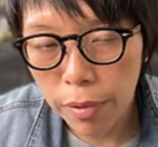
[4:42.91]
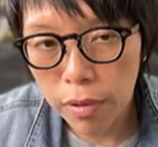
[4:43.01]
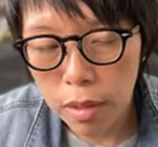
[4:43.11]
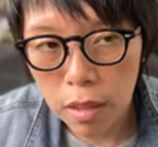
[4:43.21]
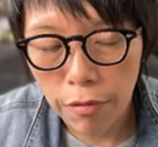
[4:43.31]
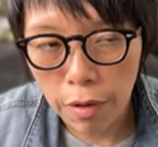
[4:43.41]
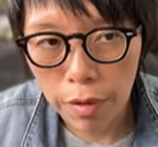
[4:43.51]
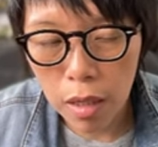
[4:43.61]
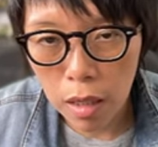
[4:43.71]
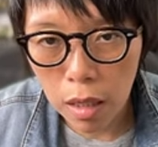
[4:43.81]
to see very
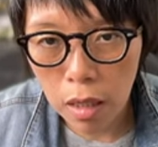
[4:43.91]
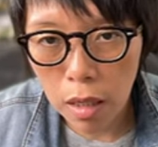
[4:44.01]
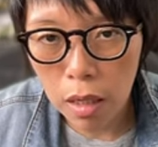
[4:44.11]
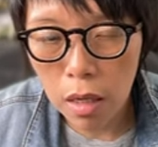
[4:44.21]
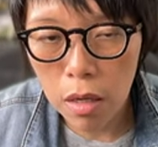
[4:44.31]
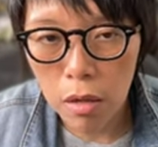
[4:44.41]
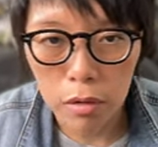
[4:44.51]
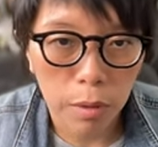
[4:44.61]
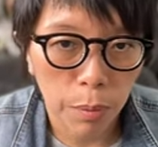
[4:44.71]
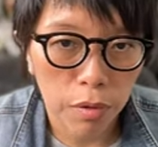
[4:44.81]
clearly your
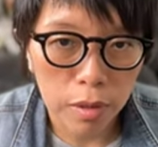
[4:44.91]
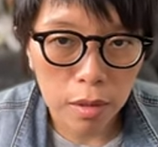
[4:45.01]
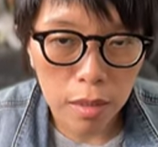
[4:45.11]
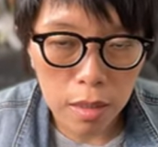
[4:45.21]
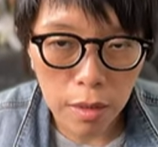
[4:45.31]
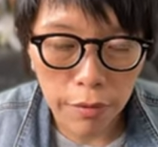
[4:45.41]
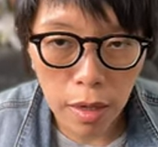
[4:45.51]
support resistance level,